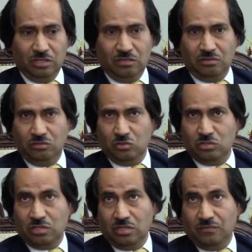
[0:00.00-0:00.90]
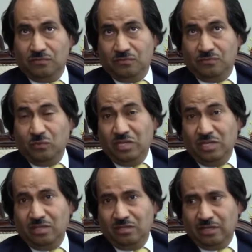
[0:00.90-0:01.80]
if we
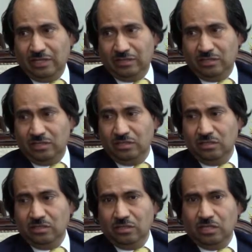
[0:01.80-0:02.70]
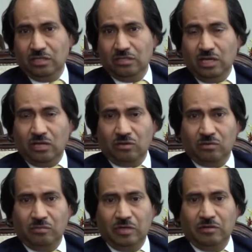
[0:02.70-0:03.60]
eat healthy and
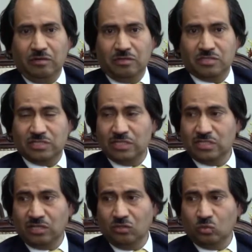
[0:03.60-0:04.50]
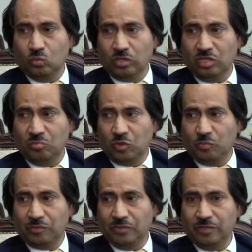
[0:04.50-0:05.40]
our cells are not working
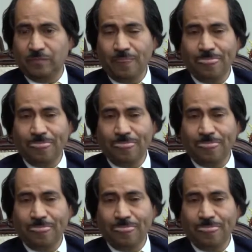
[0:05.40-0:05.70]
properly,